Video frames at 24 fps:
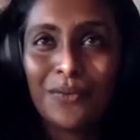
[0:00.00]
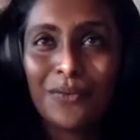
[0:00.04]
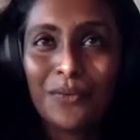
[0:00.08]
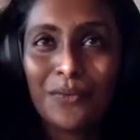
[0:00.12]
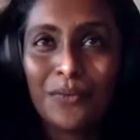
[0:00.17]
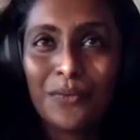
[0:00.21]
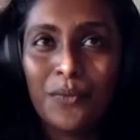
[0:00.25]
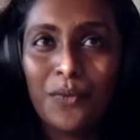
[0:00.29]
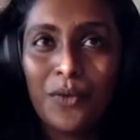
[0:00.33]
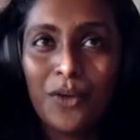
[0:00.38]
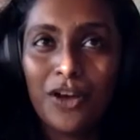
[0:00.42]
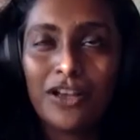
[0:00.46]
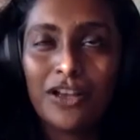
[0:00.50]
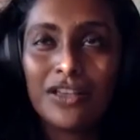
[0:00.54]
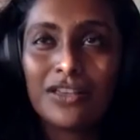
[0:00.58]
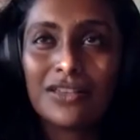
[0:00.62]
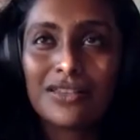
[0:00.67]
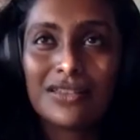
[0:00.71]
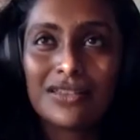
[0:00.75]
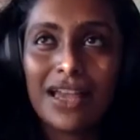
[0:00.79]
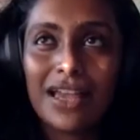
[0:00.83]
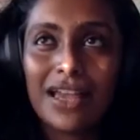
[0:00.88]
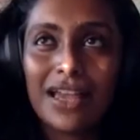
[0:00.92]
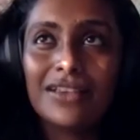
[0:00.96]

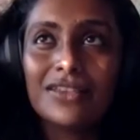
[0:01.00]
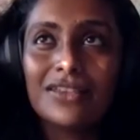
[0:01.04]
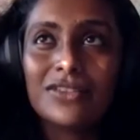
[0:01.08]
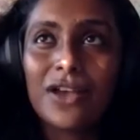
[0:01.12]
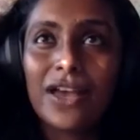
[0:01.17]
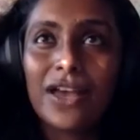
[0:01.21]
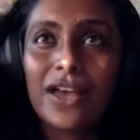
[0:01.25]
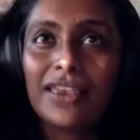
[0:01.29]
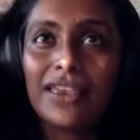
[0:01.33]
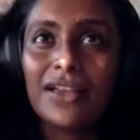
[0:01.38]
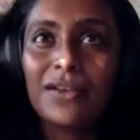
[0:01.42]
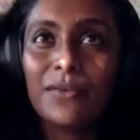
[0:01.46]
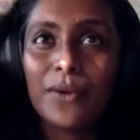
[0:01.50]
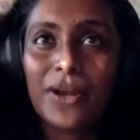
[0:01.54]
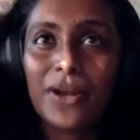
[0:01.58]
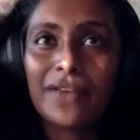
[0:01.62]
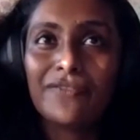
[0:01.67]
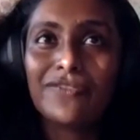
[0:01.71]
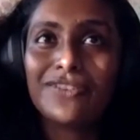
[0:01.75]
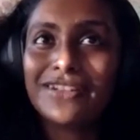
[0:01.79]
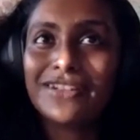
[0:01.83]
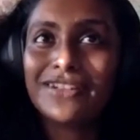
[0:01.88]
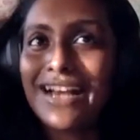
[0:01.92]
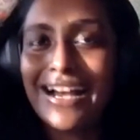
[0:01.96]
was, and so I think what
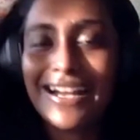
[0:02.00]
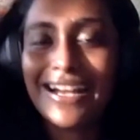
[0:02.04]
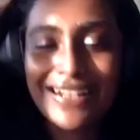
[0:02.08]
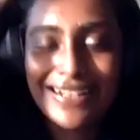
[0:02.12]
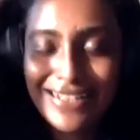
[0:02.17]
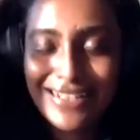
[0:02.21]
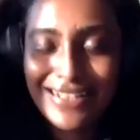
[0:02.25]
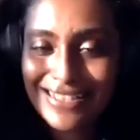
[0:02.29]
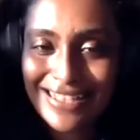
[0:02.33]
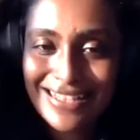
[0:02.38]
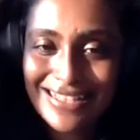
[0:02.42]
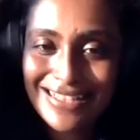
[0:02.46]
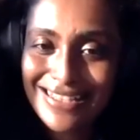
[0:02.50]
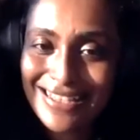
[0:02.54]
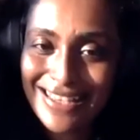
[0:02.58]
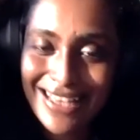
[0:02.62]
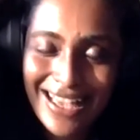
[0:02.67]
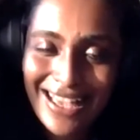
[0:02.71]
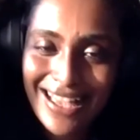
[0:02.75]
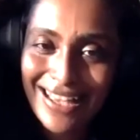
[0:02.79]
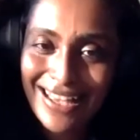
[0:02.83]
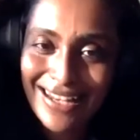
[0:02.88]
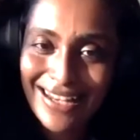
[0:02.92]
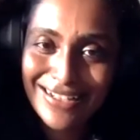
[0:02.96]
I've done since
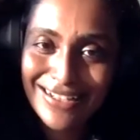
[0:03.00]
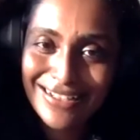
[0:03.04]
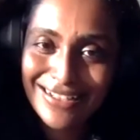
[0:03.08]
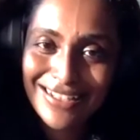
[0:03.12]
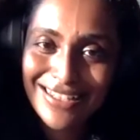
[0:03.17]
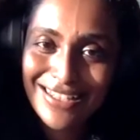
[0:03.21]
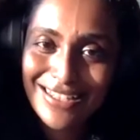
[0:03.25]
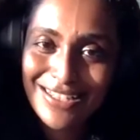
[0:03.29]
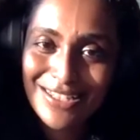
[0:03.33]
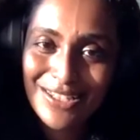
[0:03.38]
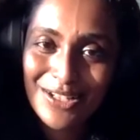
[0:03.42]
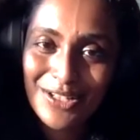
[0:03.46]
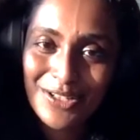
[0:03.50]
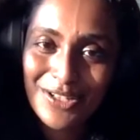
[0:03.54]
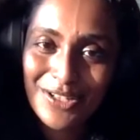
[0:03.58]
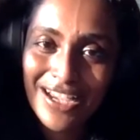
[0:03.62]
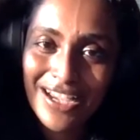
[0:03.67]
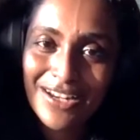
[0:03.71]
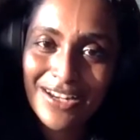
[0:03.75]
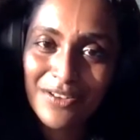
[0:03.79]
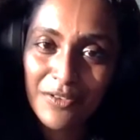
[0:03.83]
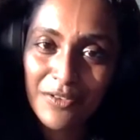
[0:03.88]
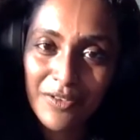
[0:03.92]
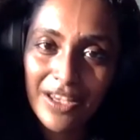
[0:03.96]
then is to try
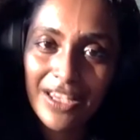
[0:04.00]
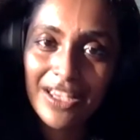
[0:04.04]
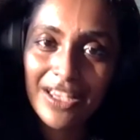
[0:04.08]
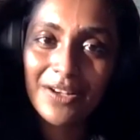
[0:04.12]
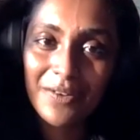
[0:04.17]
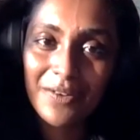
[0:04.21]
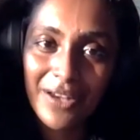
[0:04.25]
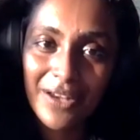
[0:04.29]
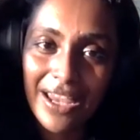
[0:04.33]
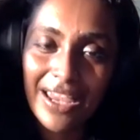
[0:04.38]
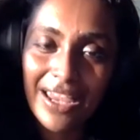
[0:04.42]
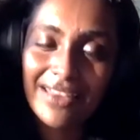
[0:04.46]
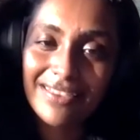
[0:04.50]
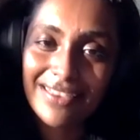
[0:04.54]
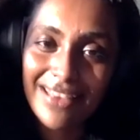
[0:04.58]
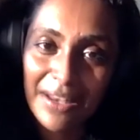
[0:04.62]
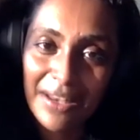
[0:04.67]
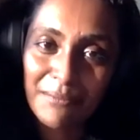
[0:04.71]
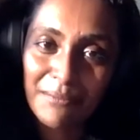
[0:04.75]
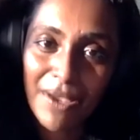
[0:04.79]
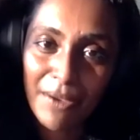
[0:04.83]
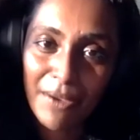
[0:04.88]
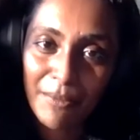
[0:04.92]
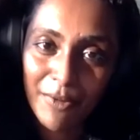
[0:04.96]
and recreate
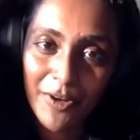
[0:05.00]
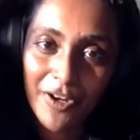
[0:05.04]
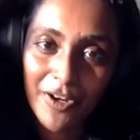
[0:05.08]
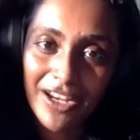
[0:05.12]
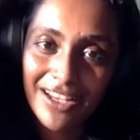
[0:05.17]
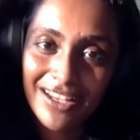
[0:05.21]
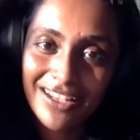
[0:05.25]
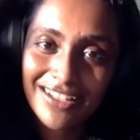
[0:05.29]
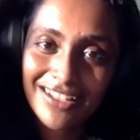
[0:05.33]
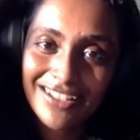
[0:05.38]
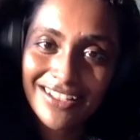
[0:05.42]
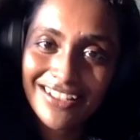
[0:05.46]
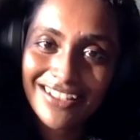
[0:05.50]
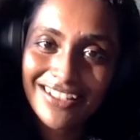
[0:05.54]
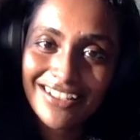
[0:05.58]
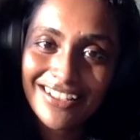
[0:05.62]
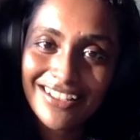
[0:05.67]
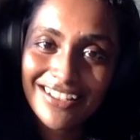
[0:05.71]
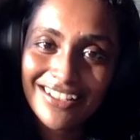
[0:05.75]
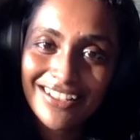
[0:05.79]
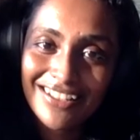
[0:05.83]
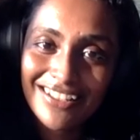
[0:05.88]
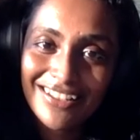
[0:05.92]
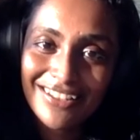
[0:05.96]
that memory.
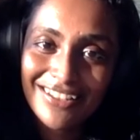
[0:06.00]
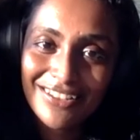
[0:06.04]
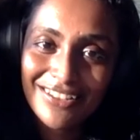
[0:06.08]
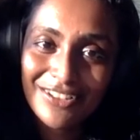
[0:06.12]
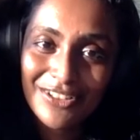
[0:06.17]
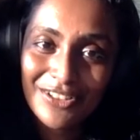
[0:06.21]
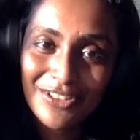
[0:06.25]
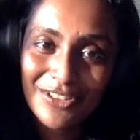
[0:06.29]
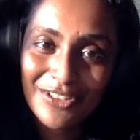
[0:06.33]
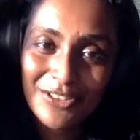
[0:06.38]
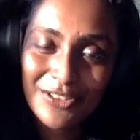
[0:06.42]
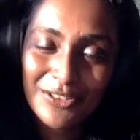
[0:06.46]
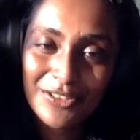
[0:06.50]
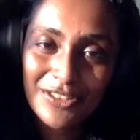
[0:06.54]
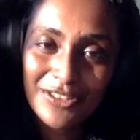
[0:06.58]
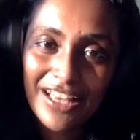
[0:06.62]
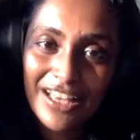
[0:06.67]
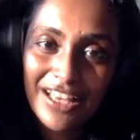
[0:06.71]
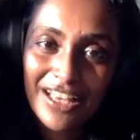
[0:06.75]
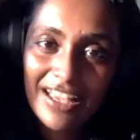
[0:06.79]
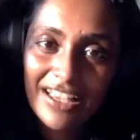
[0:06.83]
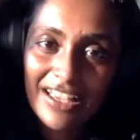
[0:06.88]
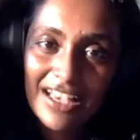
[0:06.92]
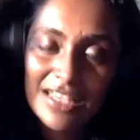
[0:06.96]
You know,
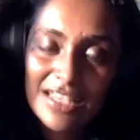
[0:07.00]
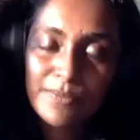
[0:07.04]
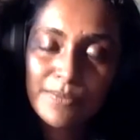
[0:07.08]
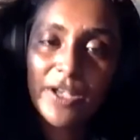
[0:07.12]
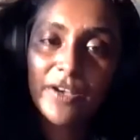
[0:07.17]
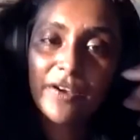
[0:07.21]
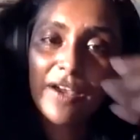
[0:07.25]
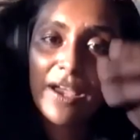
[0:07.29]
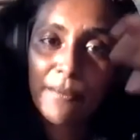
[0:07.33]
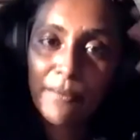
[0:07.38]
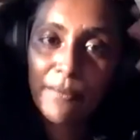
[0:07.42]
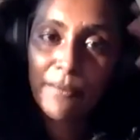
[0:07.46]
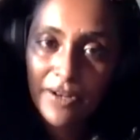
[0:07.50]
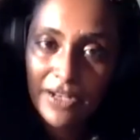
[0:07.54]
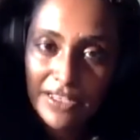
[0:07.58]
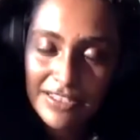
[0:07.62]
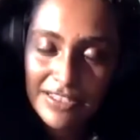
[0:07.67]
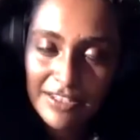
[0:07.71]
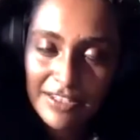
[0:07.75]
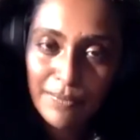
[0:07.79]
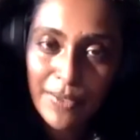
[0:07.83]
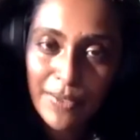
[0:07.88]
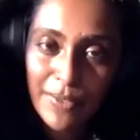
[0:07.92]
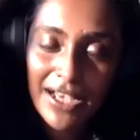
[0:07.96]
like as my
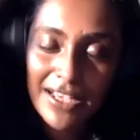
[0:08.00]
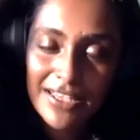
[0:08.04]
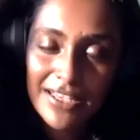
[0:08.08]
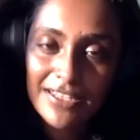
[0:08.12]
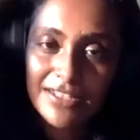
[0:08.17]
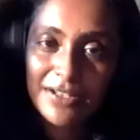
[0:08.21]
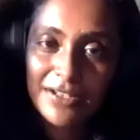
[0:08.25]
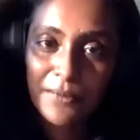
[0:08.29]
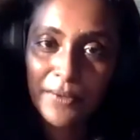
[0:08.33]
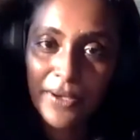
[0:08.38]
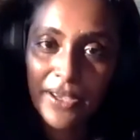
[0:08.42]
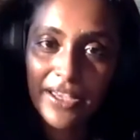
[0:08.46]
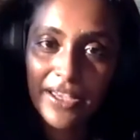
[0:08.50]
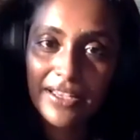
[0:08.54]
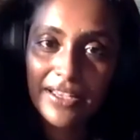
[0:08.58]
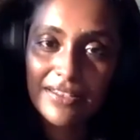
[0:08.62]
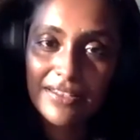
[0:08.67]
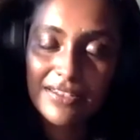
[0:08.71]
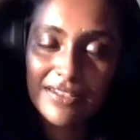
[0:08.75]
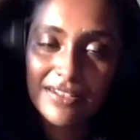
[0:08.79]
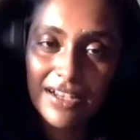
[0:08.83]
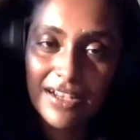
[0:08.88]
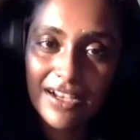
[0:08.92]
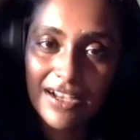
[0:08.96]
grandparents have passed away
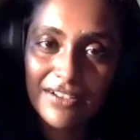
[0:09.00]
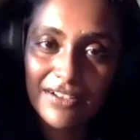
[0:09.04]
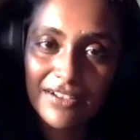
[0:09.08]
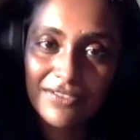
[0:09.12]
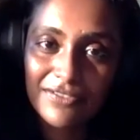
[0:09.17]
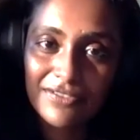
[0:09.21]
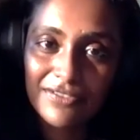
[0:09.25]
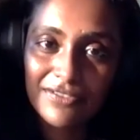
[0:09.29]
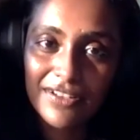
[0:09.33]
and stuff,